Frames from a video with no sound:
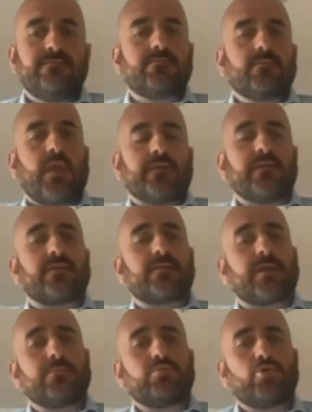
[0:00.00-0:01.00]
the
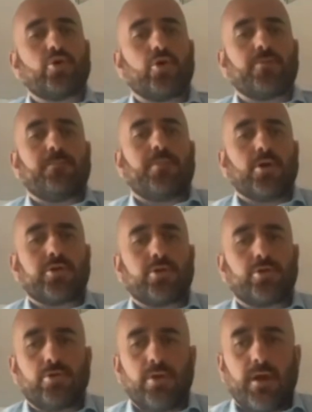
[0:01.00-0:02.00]
Strasbourg Court
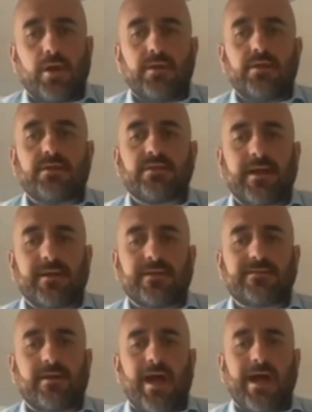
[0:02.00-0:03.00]
posture is
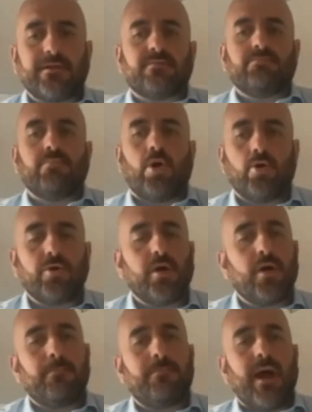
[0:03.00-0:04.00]
characterized more
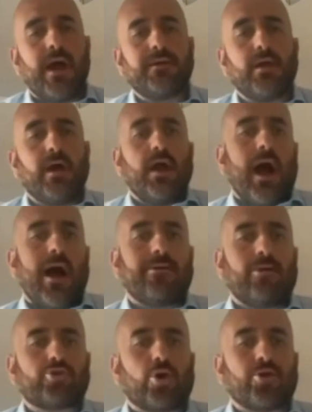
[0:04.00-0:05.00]
by an
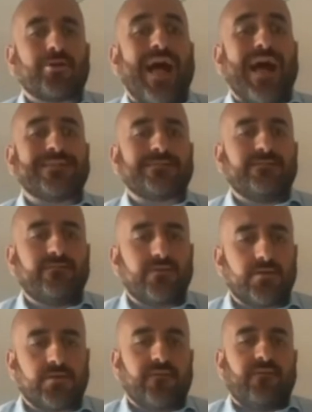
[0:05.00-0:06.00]
authoritative
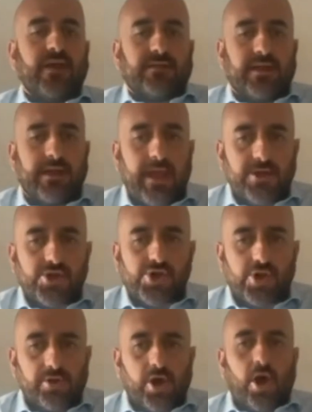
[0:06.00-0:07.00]

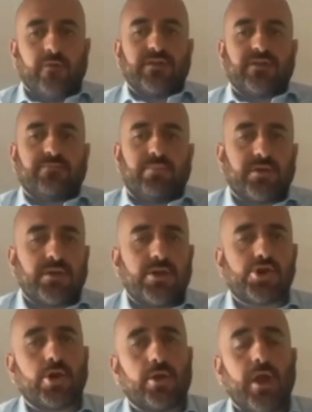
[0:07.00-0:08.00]
revendication of its
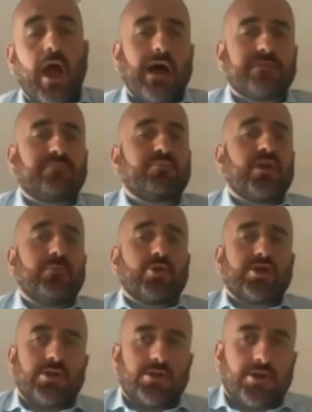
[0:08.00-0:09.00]
position as primus
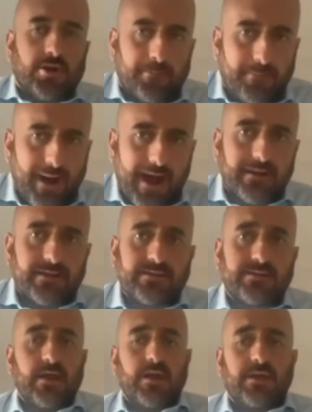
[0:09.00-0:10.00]
inter pares
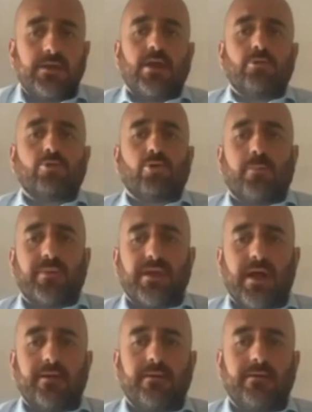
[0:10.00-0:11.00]
in the
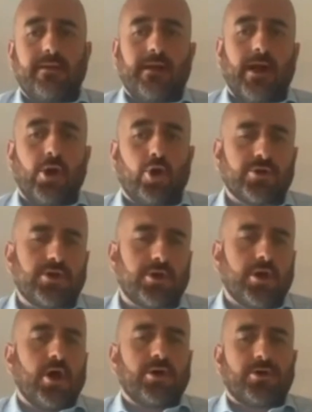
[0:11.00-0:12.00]
European legal order,
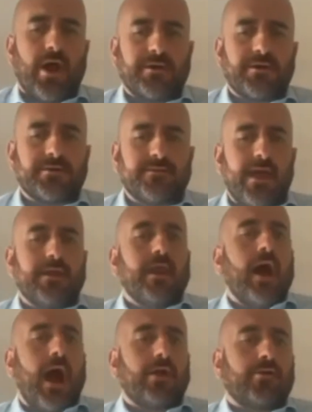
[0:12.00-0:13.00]
rather than
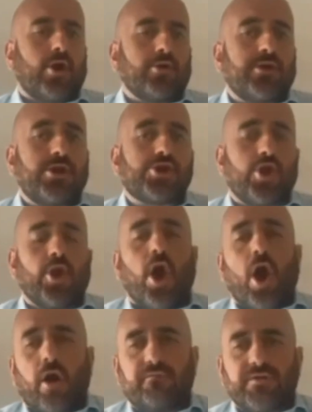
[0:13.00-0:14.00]
a recognition
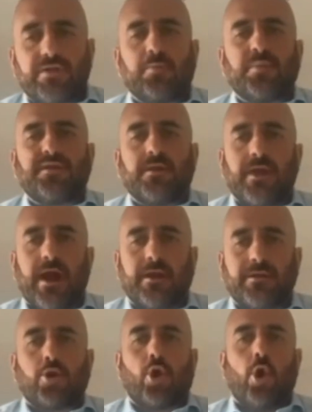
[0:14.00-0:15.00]
of its
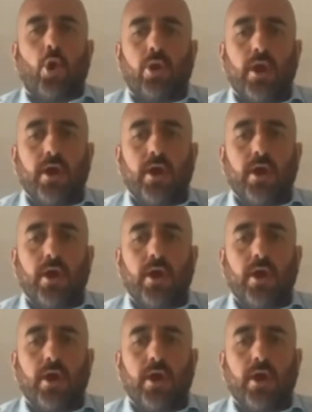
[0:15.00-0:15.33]
subsidiary role